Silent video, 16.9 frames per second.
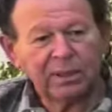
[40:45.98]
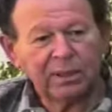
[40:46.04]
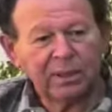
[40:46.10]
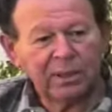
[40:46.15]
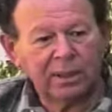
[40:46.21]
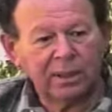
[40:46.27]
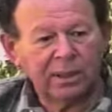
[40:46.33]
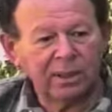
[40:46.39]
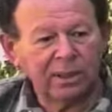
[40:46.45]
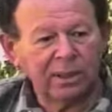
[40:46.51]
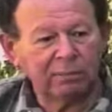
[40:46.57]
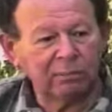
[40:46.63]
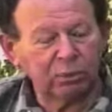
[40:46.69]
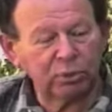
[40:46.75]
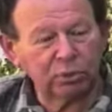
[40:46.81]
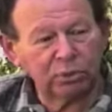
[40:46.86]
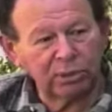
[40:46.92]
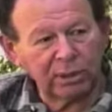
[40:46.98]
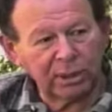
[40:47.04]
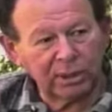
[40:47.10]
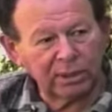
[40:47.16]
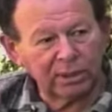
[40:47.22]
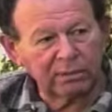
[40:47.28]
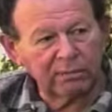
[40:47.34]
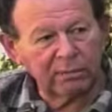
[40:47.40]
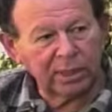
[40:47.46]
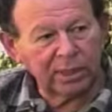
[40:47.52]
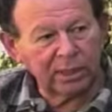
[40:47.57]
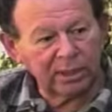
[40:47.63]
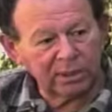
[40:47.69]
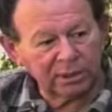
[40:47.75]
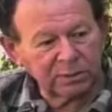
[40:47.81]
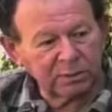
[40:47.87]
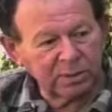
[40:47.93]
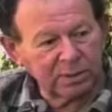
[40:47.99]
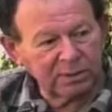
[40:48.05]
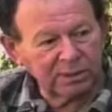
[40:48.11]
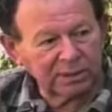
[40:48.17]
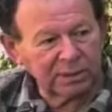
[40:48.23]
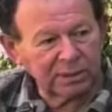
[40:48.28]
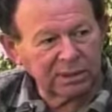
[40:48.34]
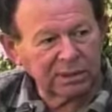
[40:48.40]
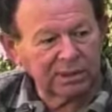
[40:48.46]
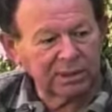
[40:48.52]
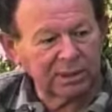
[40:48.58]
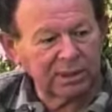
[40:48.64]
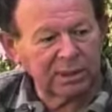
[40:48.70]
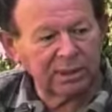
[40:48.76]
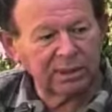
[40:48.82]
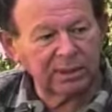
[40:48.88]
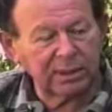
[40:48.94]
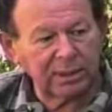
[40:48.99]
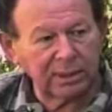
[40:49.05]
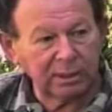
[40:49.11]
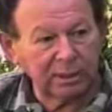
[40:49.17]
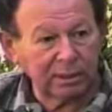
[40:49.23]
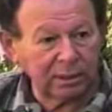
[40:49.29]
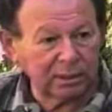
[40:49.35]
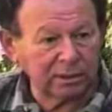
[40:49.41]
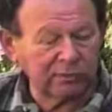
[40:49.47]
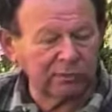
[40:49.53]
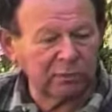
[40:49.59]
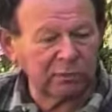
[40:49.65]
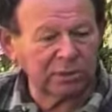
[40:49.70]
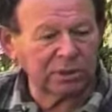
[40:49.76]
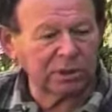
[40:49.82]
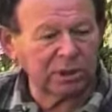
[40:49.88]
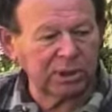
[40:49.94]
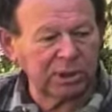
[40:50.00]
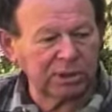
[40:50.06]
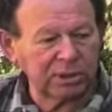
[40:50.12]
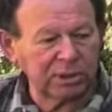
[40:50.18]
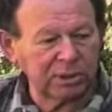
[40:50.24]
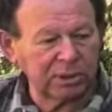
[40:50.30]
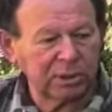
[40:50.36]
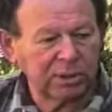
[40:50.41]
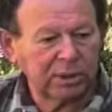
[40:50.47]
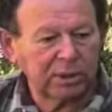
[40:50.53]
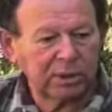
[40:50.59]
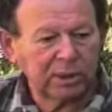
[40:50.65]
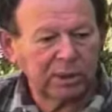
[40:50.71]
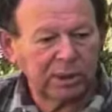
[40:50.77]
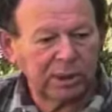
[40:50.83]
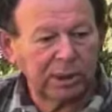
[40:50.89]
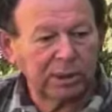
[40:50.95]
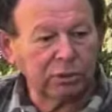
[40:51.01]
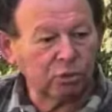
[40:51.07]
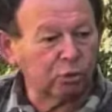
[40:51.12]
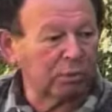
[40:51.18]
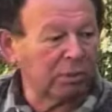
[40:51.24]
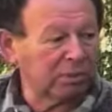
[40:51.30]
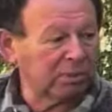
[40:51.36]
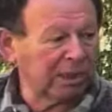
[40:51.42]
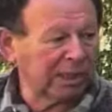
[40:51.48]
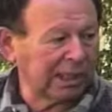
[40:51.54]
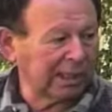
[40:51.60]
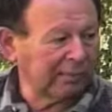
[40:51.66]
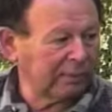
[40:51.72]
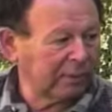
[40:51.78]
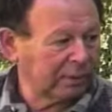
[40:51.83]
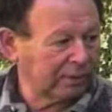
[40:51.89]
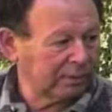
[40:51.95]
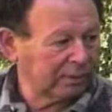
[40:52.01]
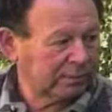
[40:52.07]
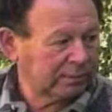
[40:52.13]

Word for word: and I put together my experience, as I said, and a lot of imagination and human behavior.